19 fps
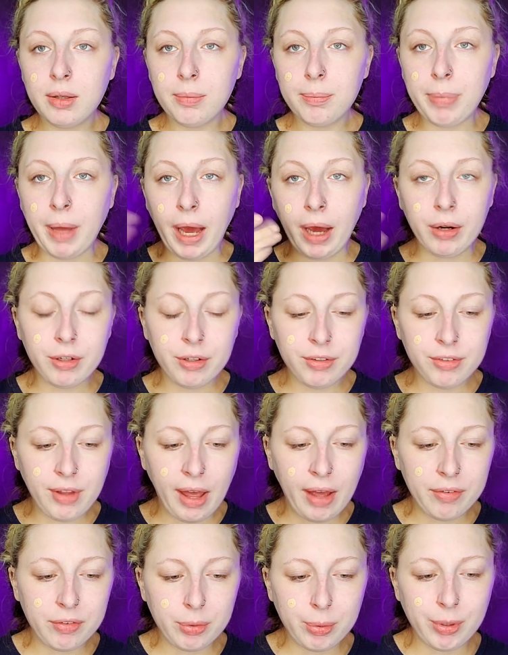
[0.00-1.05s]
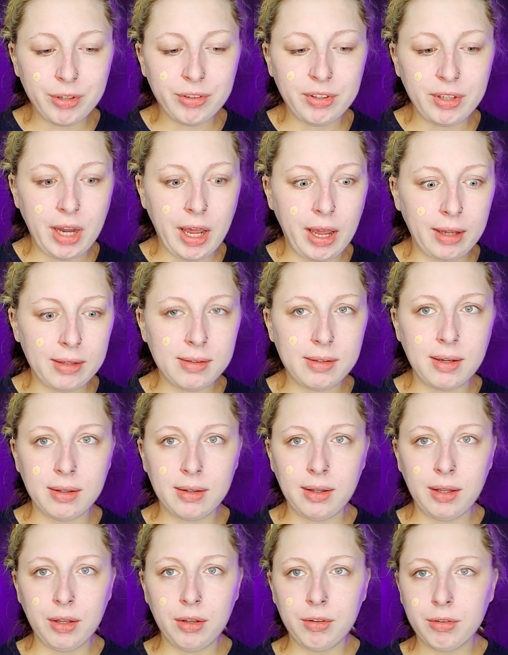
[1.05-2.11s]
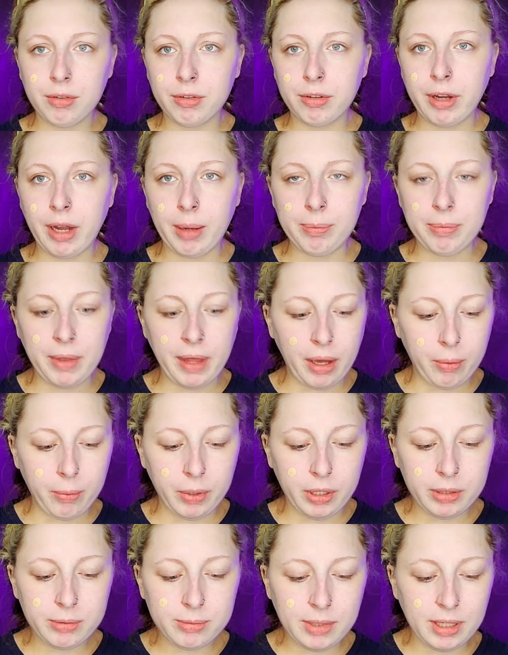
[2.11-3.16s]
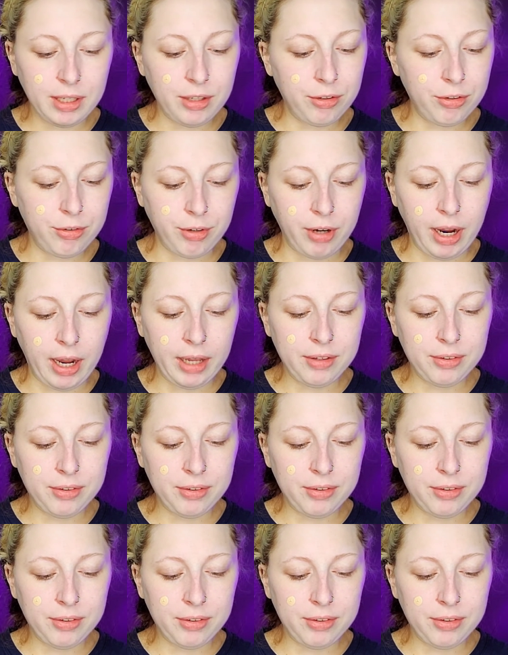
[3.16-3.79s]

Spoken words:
powders afterwards, and I accidentally grabbed that one and it's dry,